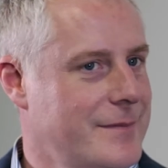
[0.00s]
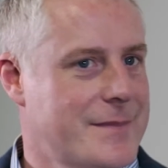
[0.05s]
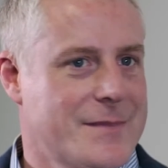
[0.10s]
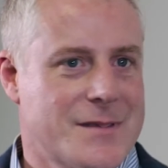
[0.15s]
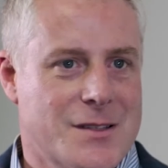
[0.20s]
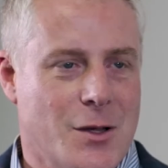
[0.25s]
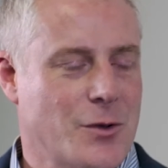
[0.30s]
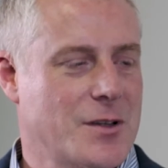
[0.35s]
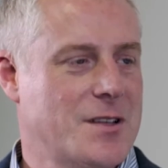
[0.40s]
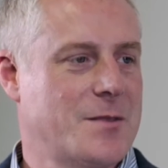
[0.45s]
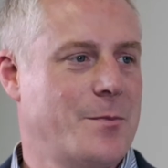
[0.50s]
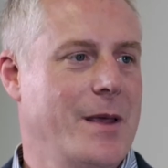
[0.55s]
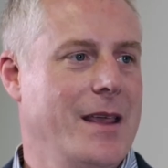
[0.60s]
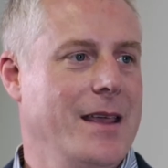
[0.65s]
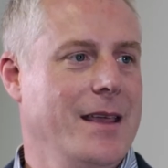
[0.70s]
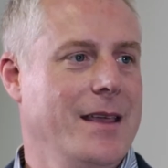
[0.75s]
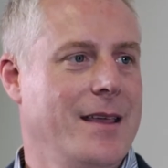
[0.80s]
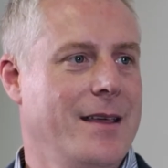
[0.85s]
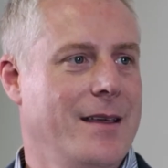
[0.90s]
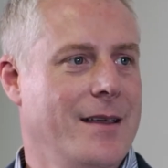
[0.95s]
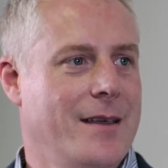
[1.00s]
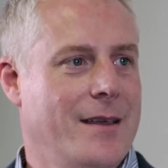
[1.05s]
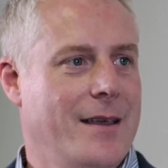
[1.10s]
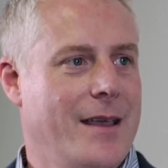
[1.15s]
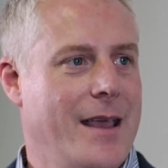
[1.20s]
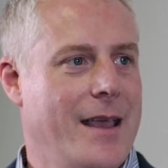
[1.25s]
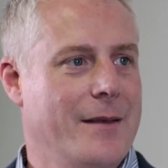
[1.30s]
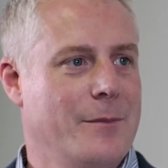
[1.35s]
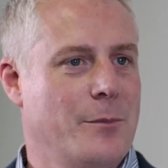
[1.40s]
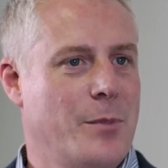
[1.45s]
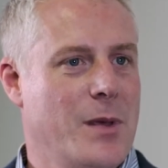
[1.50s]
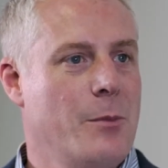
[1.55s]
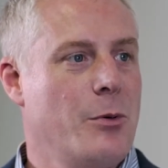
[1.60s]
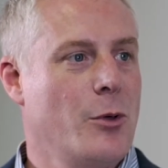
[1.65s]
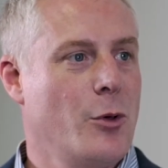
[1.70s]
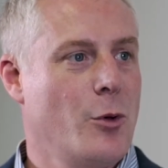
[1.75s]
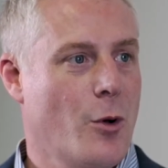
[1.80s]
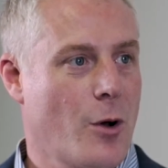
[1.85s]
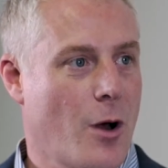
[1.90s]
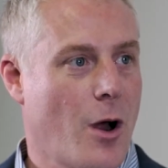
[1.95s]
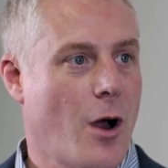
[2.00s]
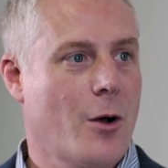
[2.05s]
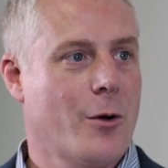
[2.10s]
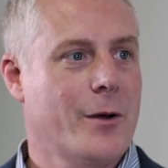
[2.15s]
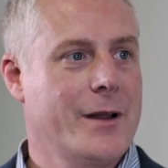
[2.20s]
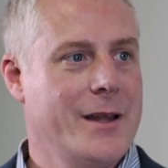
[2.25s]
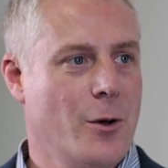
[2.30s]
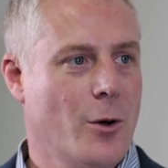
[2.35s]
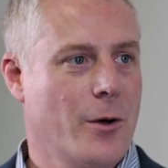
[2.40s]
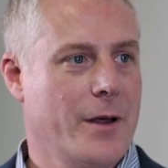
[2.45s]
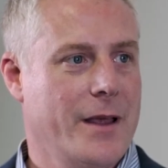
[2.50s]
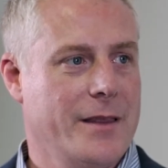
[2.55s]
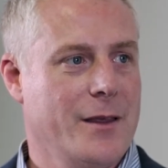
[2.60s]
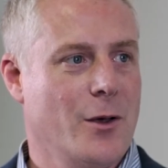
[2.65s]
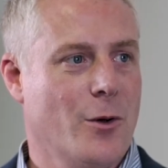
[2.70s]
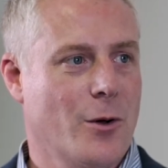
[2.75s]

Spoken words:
so to speak. And people who are already in the